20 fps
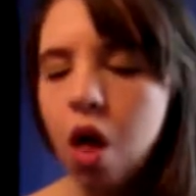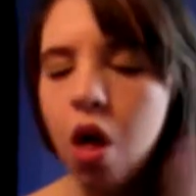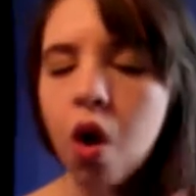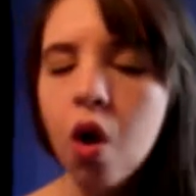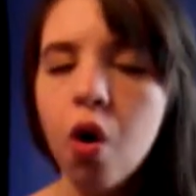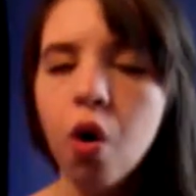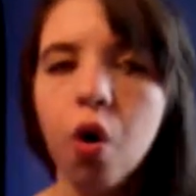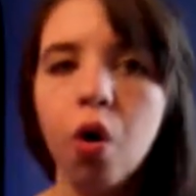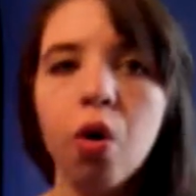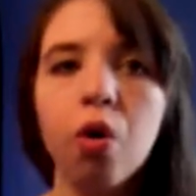
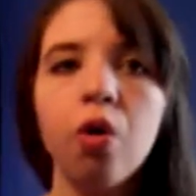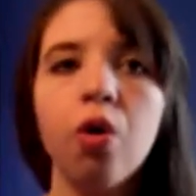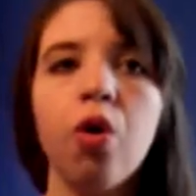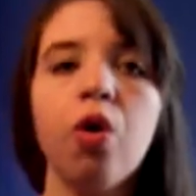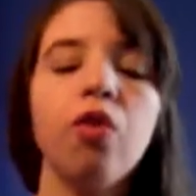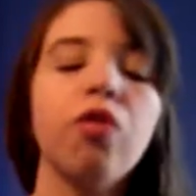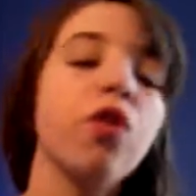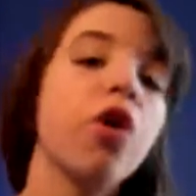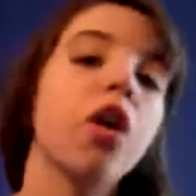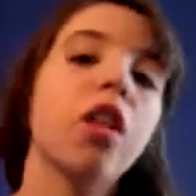
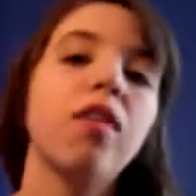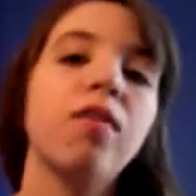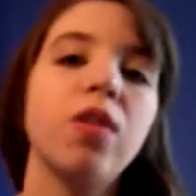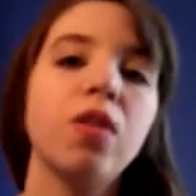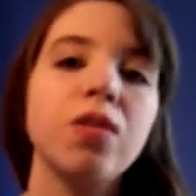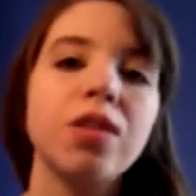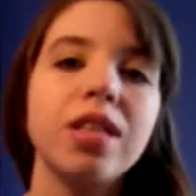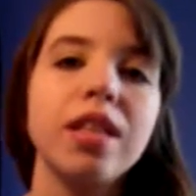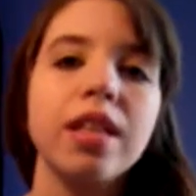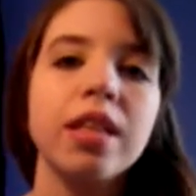over all of
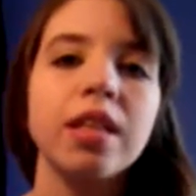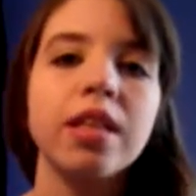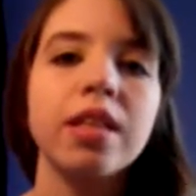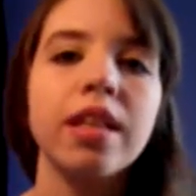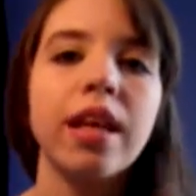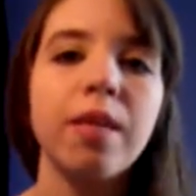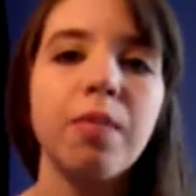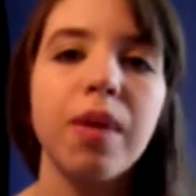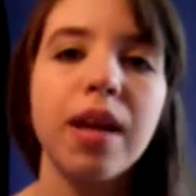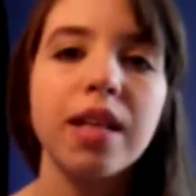those years.
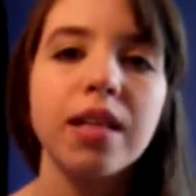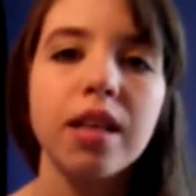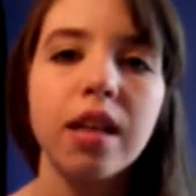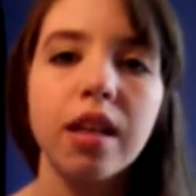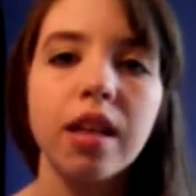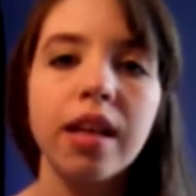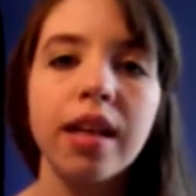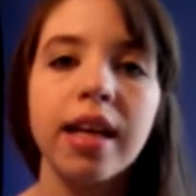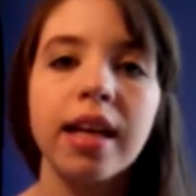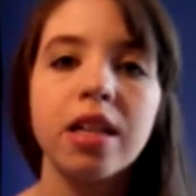And
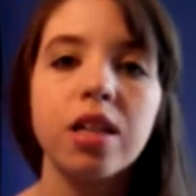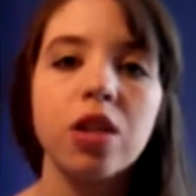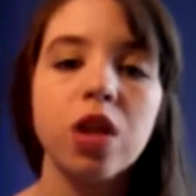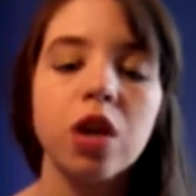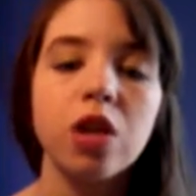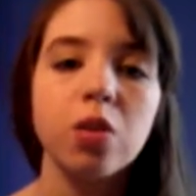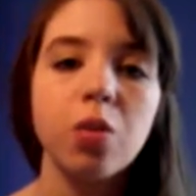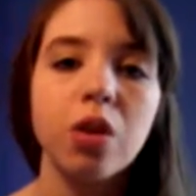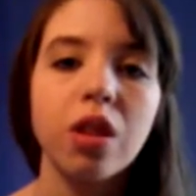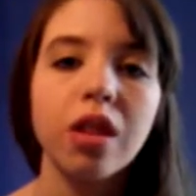basically it
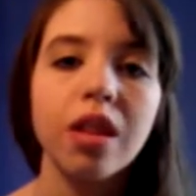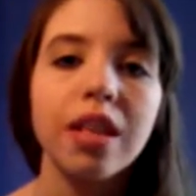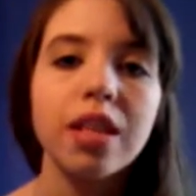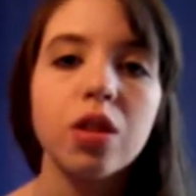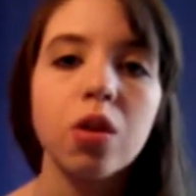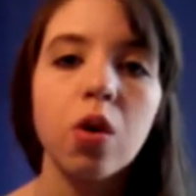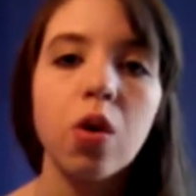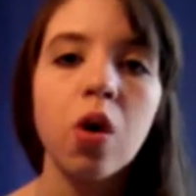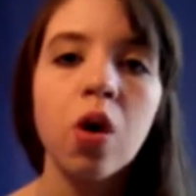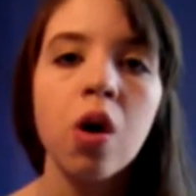starts with
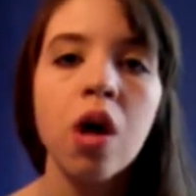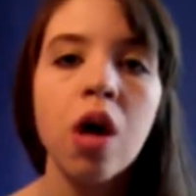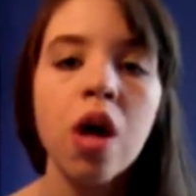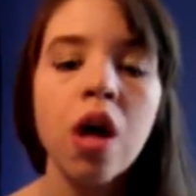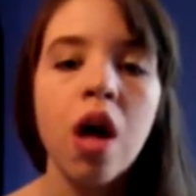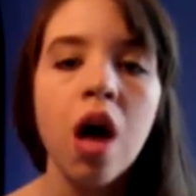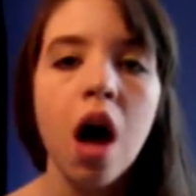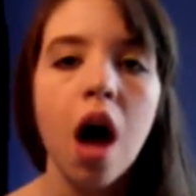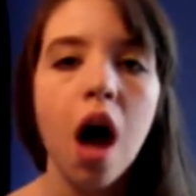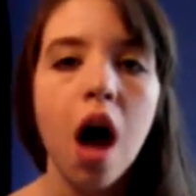Liesel
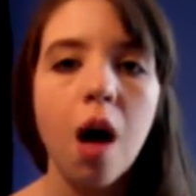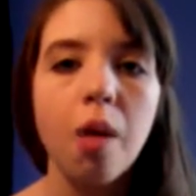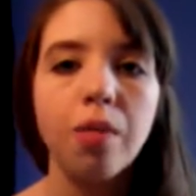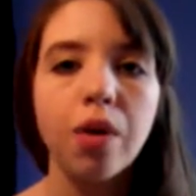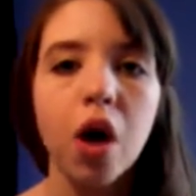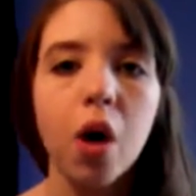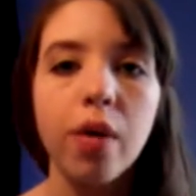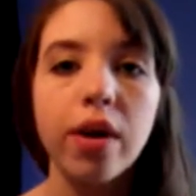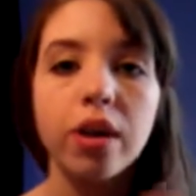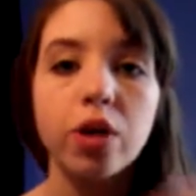
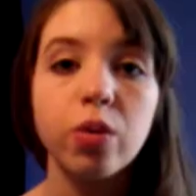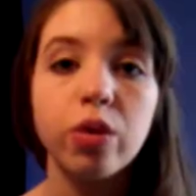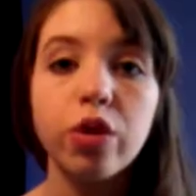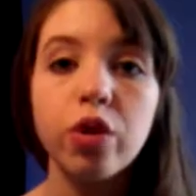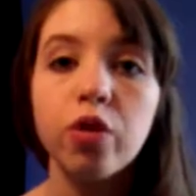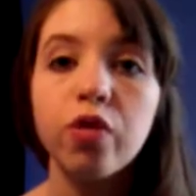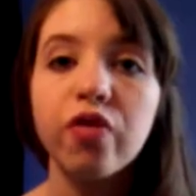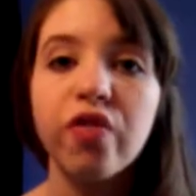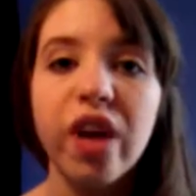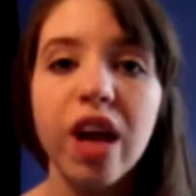going to a
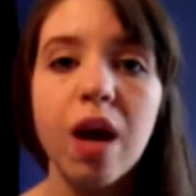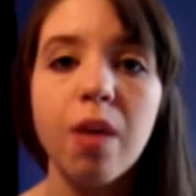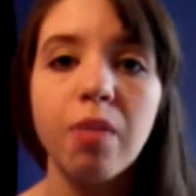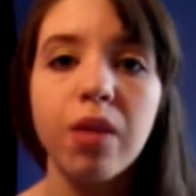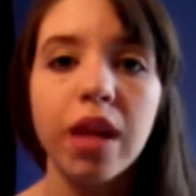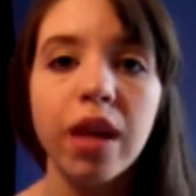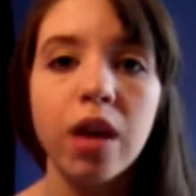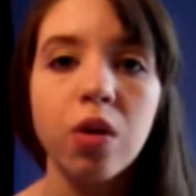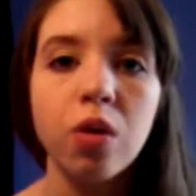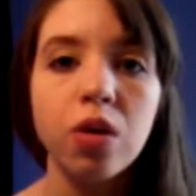new
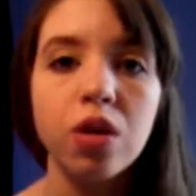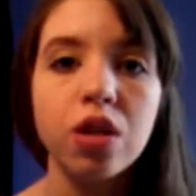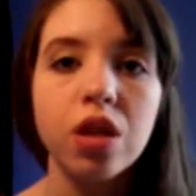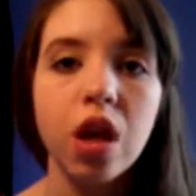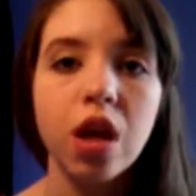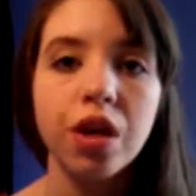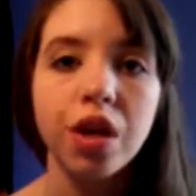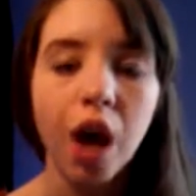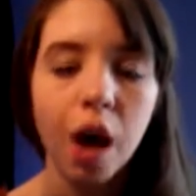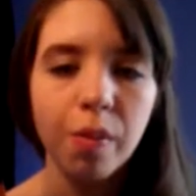family who's
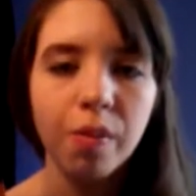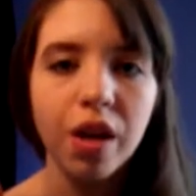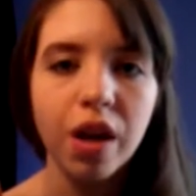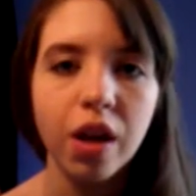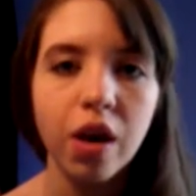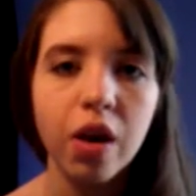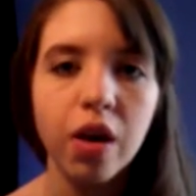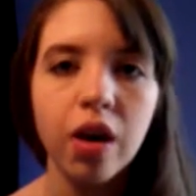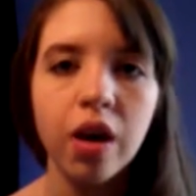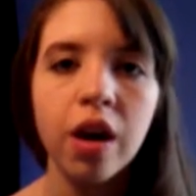adopting
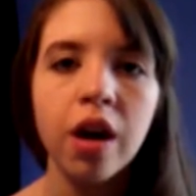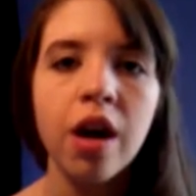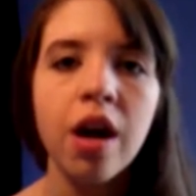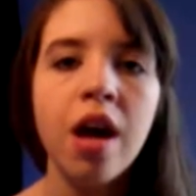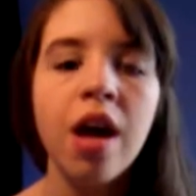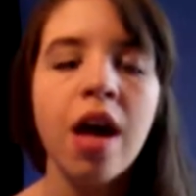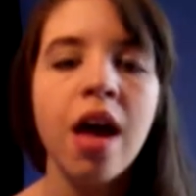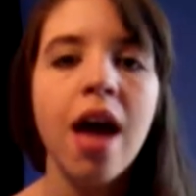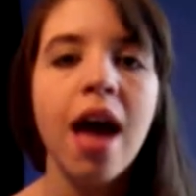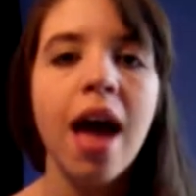her,
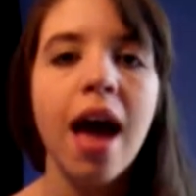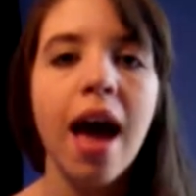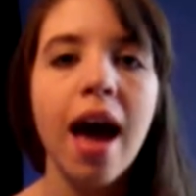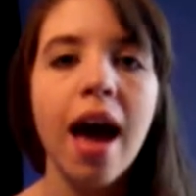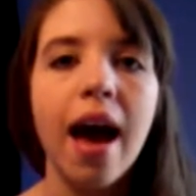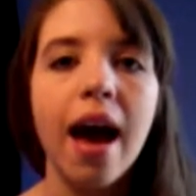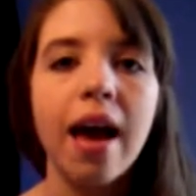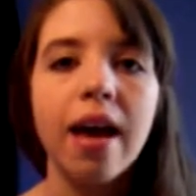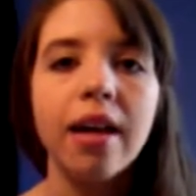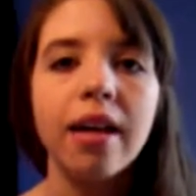
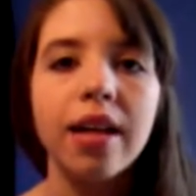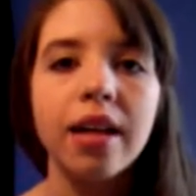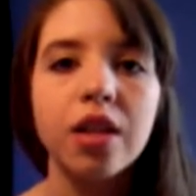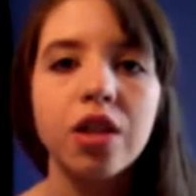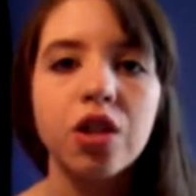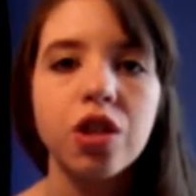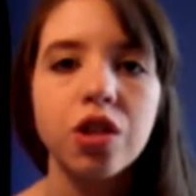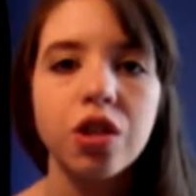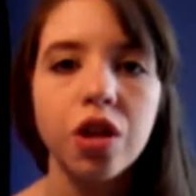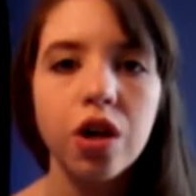and it's
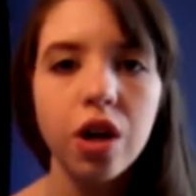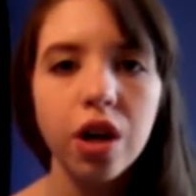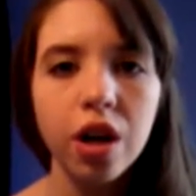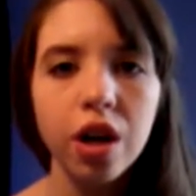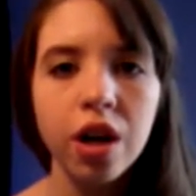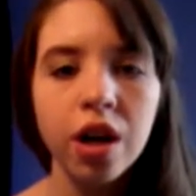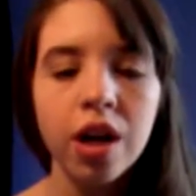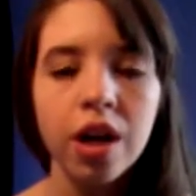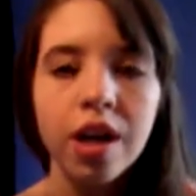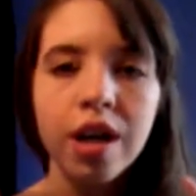just
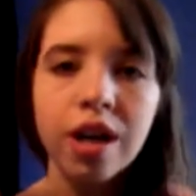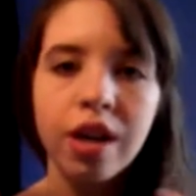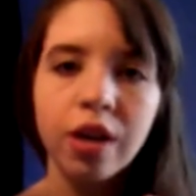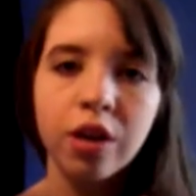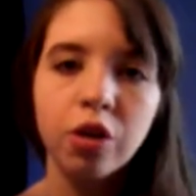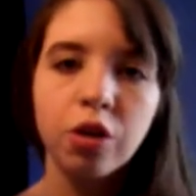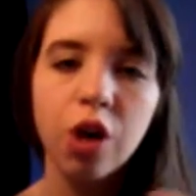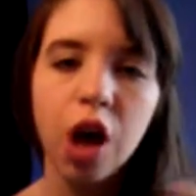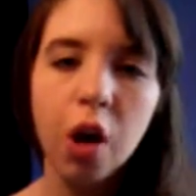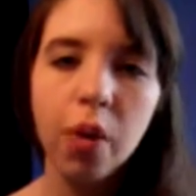her
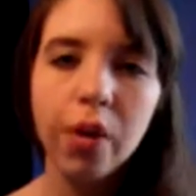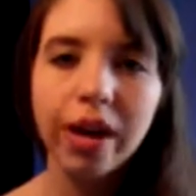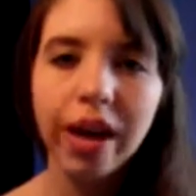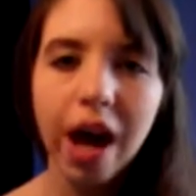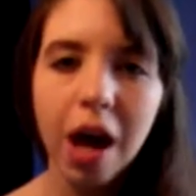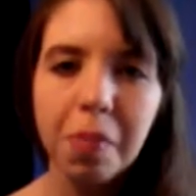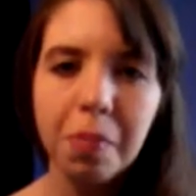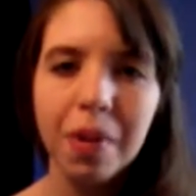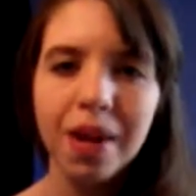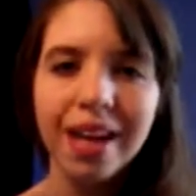growing
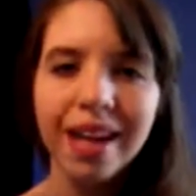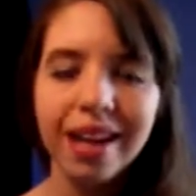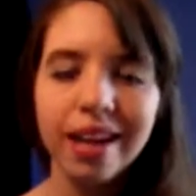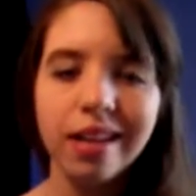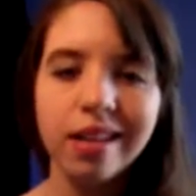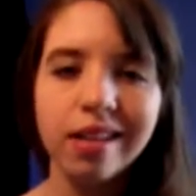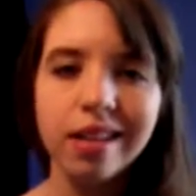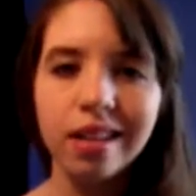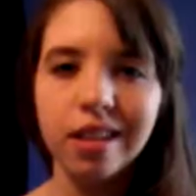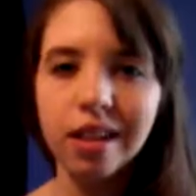up in
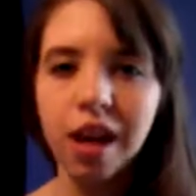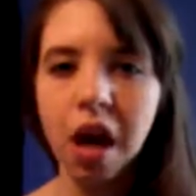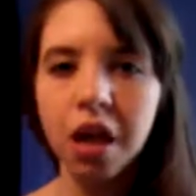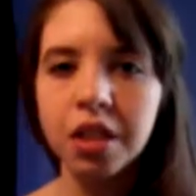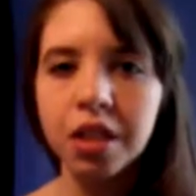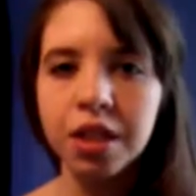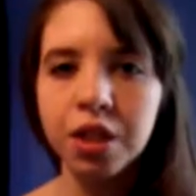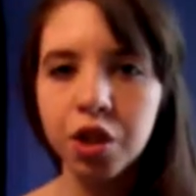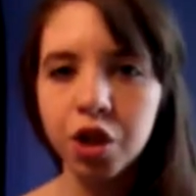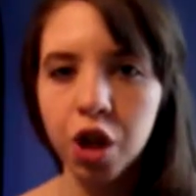
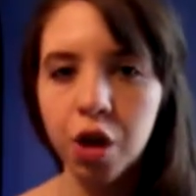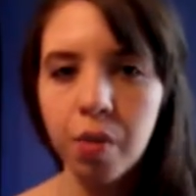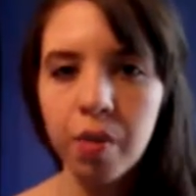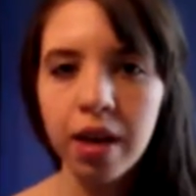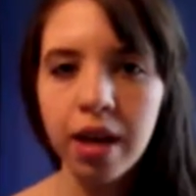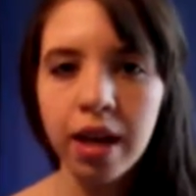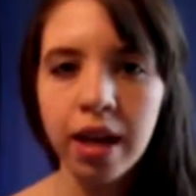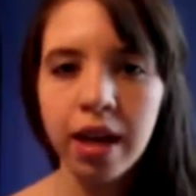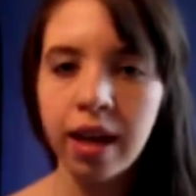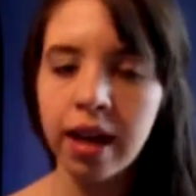Nazi
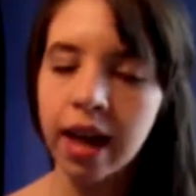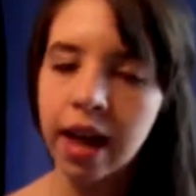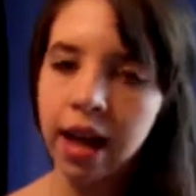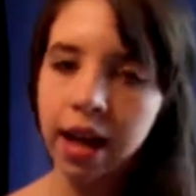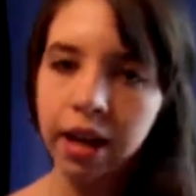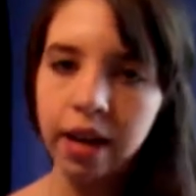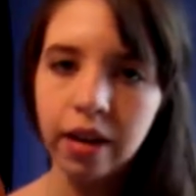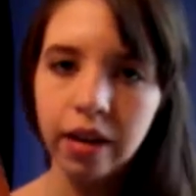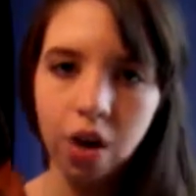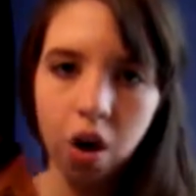Germany
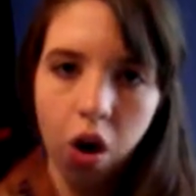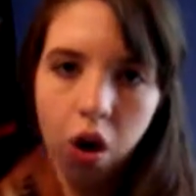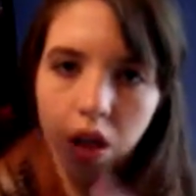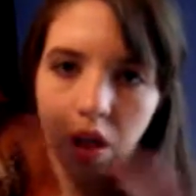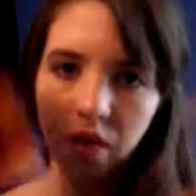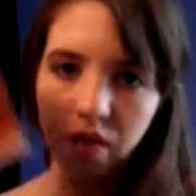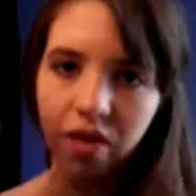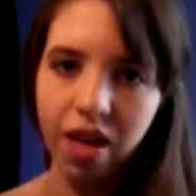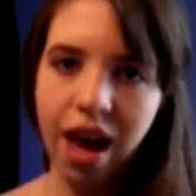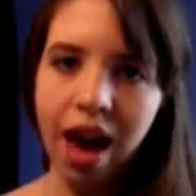and all
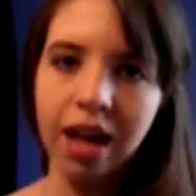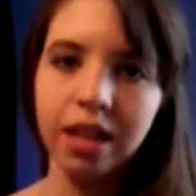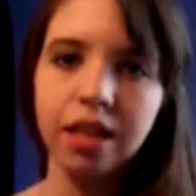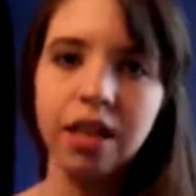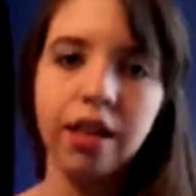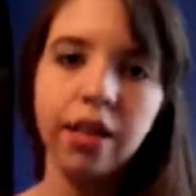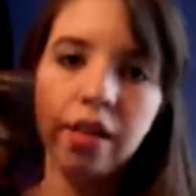of that